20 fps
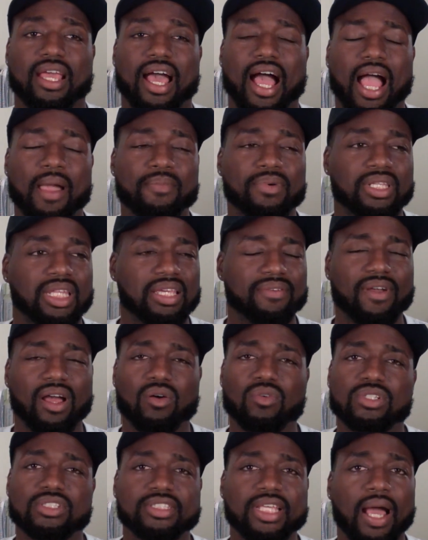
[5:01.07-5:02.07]
I believe I
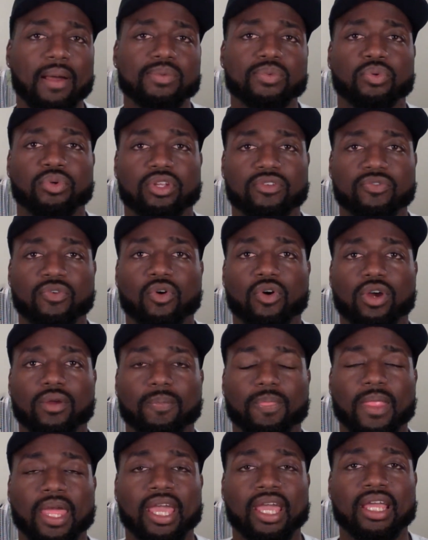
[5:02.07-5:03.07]
was top 24,
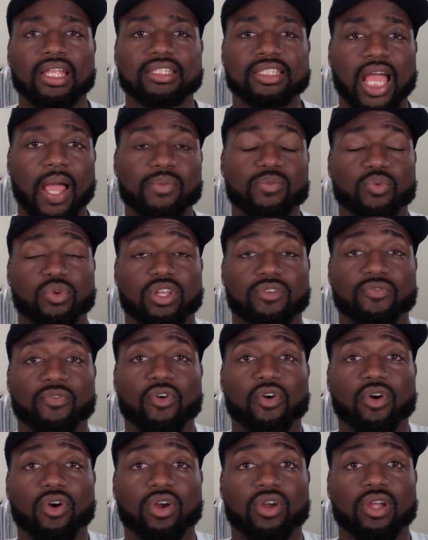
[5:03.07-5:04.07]
and top
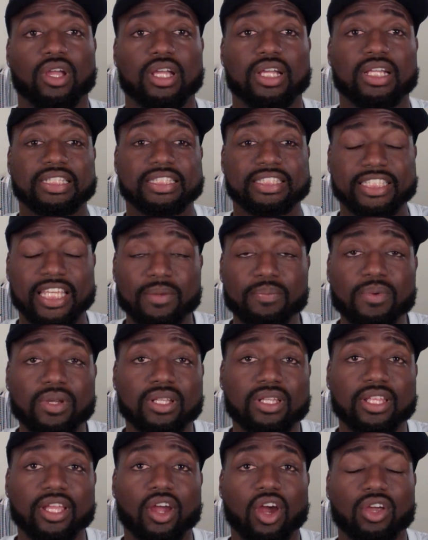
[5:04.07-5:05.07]
24
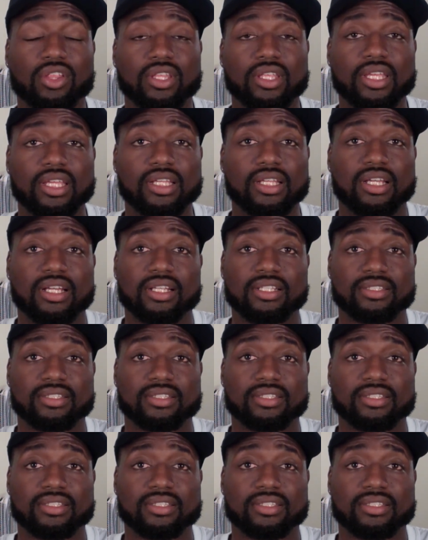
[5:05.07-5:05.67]
typically are the